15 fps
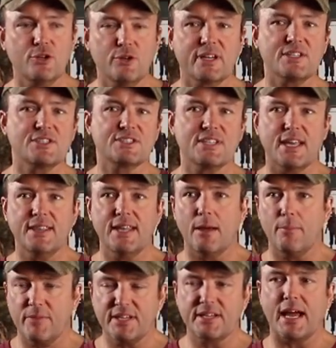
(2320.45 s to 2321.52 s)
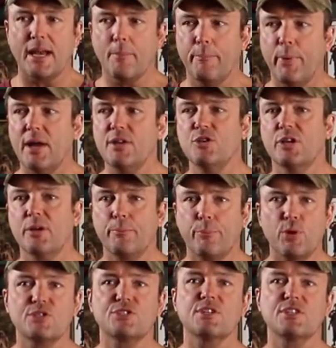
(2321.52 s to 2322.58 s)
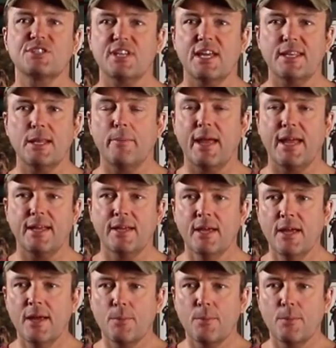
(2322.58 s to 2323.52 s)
You can send them, you got a button you can push to send them a